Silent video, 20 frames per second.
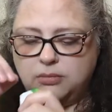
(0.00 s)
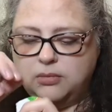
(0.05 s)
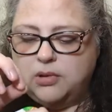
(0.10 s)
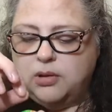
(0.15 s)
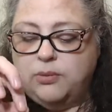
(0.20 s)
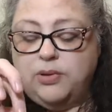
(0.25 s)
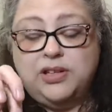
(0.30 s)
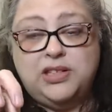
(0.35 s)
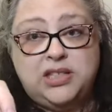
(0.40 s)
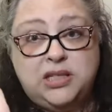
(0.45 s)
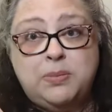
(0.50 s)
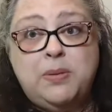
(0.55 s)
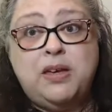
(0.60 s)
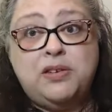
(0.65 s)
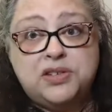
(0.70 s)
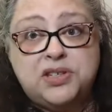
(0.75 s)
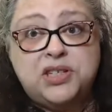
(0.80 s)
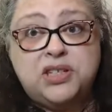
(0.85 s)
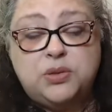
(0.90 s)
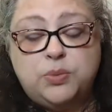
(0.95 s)
Well, it
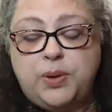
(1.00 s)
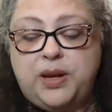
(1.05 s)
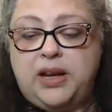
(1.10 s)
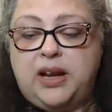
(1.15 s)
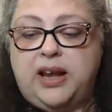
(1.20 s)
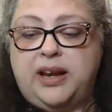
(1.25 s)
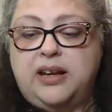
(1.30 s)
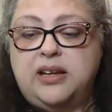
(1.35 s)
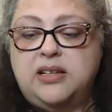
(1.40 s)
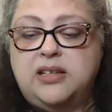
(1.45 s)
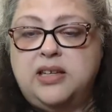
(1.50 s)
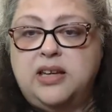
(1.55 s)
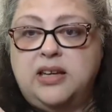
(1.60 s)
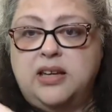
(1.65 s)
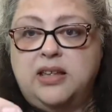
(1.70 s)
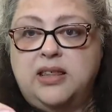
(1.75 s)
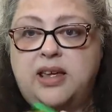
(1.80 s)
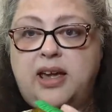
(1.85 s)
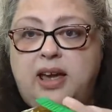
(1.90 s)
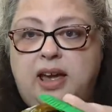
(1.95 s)
smells sweet, I can tell
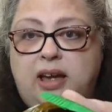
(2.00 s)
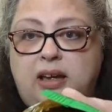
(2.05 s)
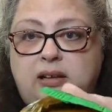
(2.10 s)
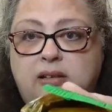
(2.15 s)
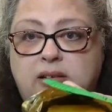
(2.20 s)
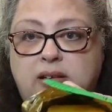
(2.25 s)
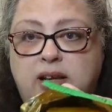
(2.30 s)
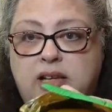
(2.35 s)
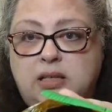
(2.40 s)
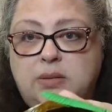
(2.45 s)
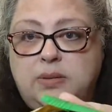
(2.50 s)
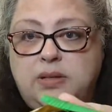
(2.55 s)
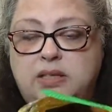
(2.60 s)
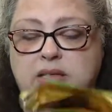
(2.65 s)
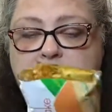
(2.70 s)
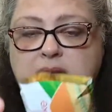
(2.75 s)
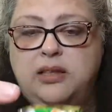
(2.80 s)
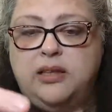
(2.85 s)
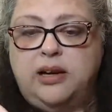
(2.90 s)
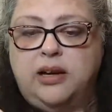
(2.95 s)
you that. That's what's
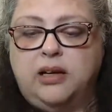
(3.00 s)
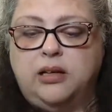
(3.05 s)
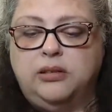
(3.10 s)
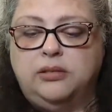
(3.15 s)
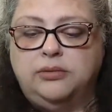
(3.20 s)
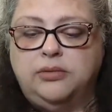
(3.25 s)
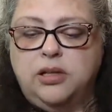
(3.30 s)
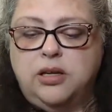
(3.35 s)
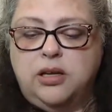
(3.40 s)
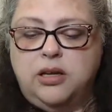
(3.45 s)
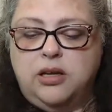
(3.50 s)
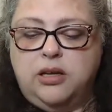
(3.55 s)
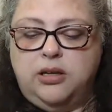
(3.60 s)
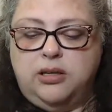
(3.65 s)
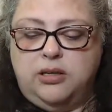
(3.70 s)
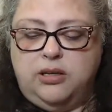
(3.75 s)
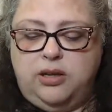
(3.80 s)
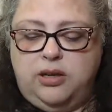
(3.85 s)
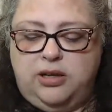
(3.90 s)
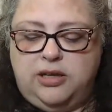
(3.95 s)
in there.
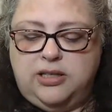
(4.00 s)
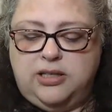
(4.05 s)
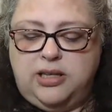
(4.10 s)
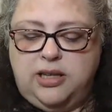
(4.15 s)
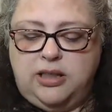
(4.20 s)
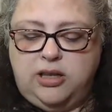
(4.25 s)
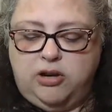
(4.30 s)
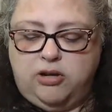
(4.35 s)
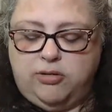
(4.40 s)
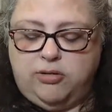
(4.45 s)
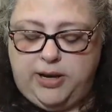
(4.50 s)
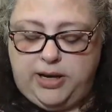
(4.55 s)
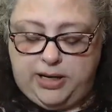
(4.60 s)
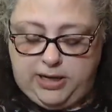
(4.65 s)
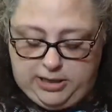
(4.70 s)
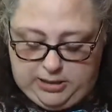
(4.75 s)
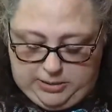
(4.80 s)
You can see the green